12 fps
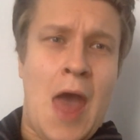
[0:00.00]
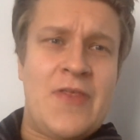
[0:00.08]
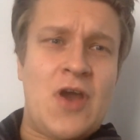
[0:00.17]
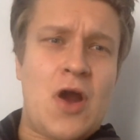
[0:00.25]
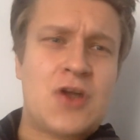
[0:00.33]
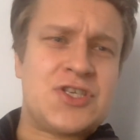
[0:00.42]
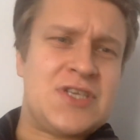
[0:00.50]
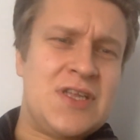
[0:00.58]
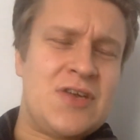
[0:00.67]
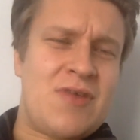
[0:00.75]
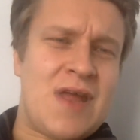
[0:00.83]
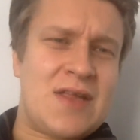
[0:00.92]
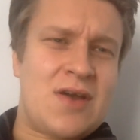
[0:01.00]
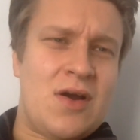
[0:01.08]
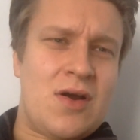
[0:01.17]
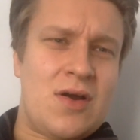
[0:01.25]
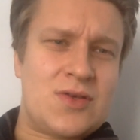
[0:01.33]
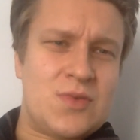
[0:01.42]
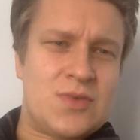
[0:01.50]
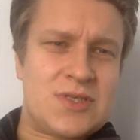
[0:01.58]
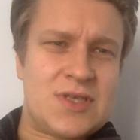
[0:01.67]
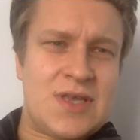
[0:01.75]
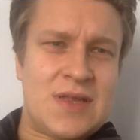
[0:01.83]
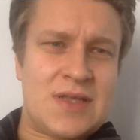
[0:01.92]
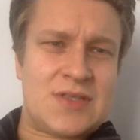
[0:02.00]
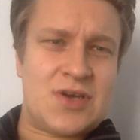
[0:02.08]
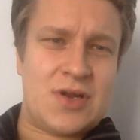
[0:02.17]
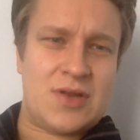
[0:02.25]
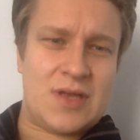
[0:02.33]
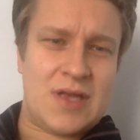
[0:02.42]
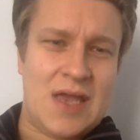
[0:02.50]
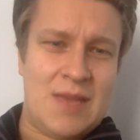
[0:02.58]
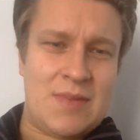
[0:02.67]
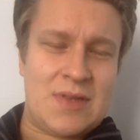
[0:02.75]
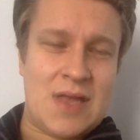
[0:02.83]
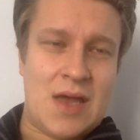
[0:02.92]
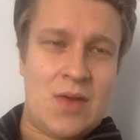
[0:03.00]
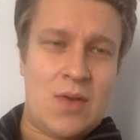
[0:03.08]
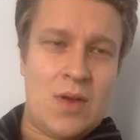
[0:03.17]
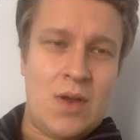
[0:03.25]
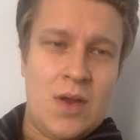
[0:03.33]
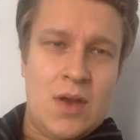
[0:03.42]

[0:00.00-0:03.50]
The Argentina red card was the thing that turned the game. Now,